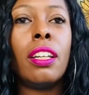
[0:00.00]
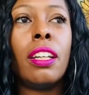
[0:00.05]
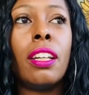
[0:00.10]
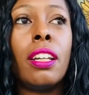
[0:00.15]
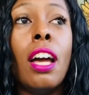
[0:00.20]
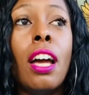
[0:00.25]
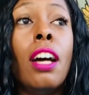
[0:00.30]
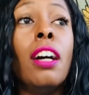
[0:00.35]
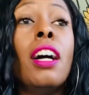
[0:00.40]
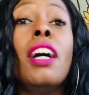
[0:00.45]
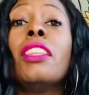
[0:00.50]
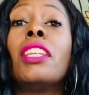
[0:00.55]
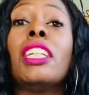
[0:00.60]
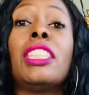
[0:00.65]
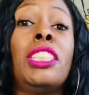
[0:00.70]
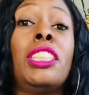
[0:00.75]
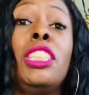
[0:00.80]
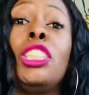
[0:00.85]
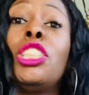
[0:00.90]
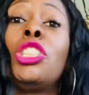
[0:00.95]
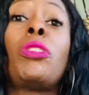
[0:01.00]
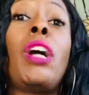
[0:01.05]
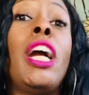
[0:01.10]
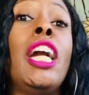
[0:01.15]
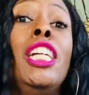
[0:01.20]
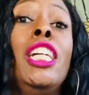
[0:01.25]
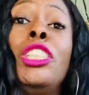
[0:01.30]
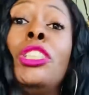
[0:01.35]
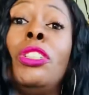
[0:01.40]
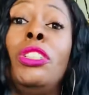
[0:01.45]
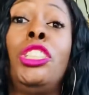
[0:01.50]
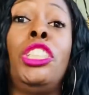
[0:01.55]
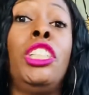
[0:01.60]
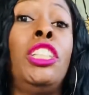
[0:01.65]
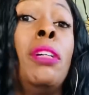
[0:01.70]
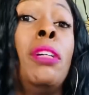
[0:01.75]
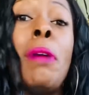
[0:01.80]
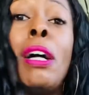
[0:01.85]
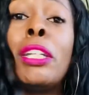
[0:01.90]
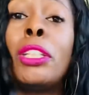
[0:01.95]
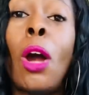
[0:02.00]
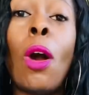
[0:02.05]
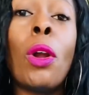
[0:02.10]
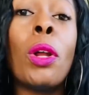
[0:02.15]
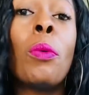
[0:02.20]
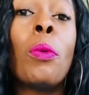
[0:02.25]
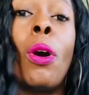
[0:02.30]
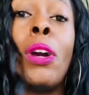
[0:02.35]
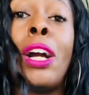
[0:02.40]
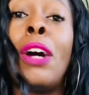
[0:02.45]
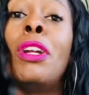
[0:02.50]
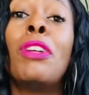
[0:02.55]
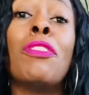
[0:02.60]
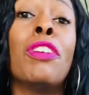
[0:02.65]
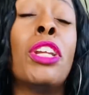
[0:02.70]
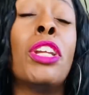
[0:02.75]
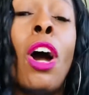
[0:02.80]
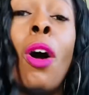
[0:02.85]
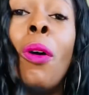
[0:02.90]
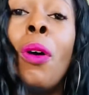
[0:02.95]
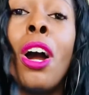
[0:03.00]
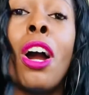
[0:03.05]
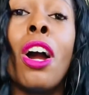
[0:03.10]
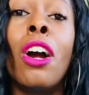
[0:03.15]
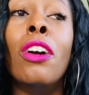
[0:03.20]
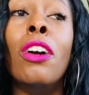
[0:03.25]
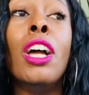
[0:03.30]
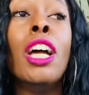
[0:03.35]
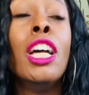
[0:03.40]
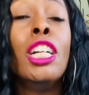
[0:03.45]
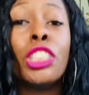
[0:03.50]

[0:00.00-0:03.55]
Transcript: This is a stranger. She did my dirty work. I don't even know her.